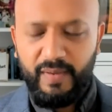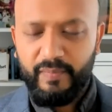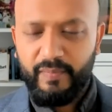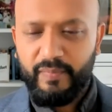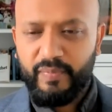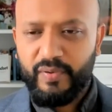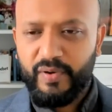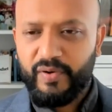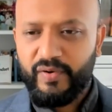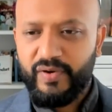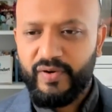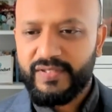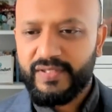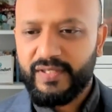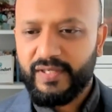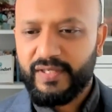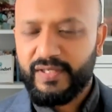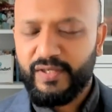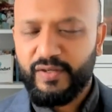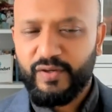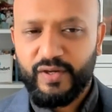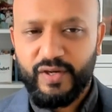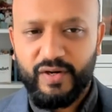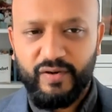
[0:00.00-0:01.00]
Progressing
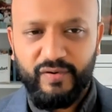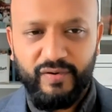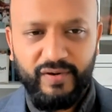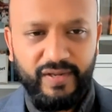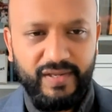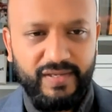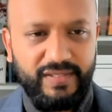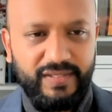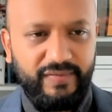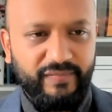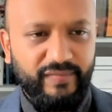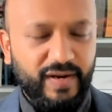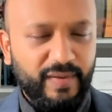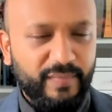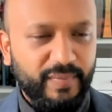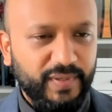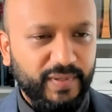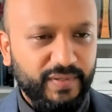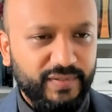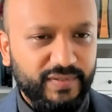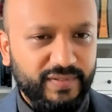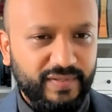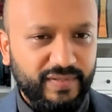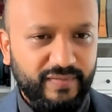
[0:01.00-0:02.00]
in your career, developing
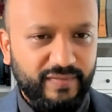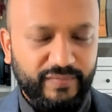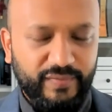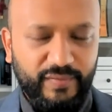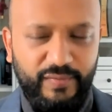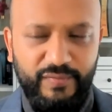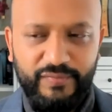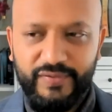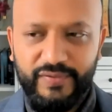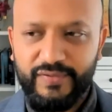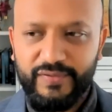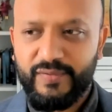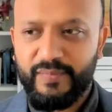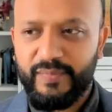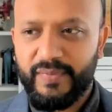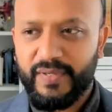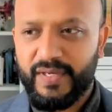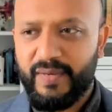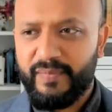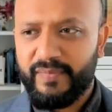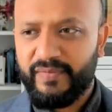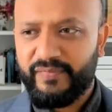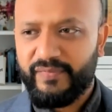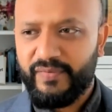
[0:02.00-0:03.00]
yourself, those things don't
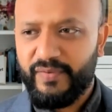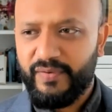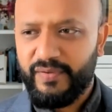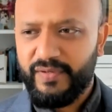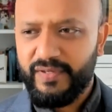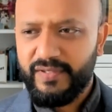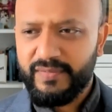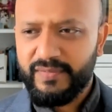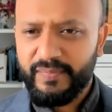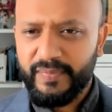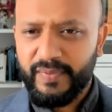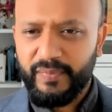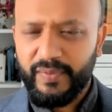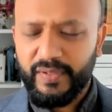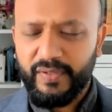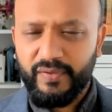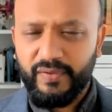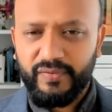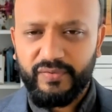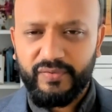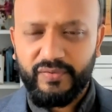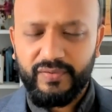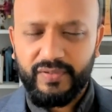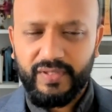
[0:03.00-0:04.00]
become the focus, but we
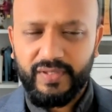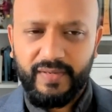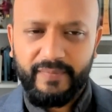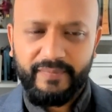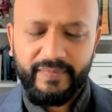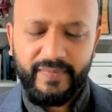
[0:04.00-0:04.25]
got through